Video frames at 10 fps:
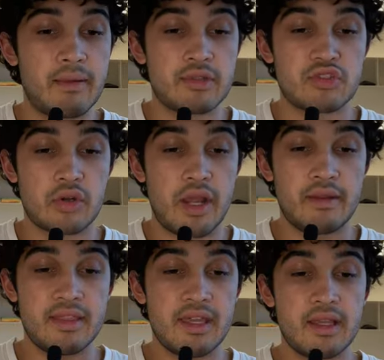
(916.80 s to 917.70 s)
able to store
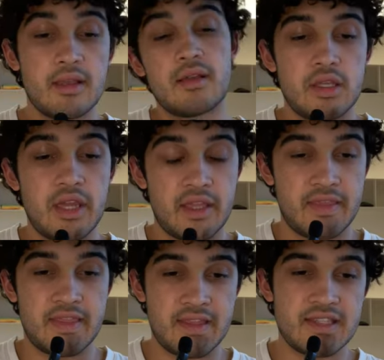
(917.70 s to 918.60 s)
anything. Yeah,
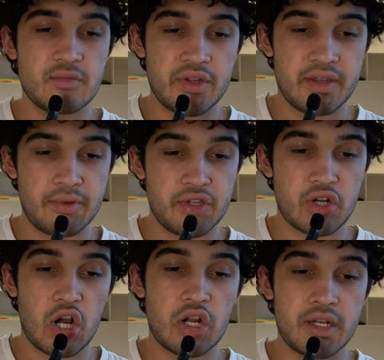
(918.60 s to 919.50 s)
this is where you can put your
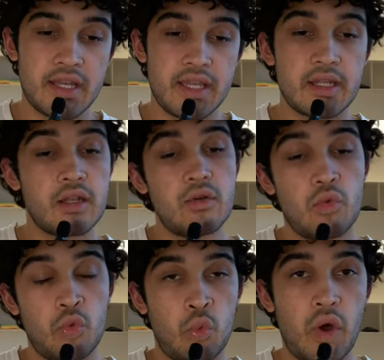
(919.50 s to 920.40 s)
card in.
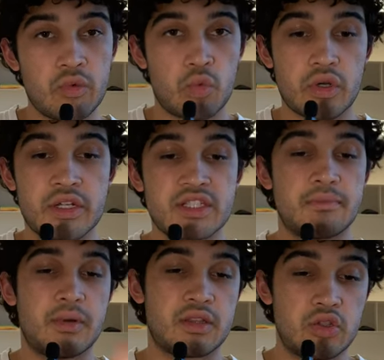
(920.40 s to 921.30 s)
One works,
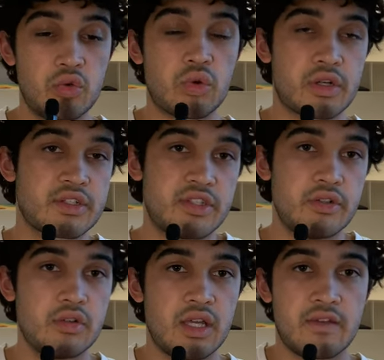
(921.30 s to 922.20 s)
but two works
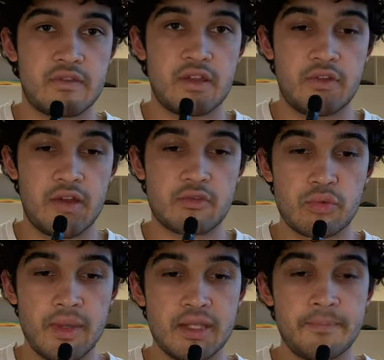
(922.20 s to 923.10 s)
too if you have a
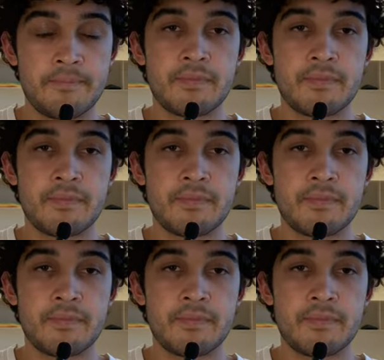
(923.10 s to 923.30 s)
roommate,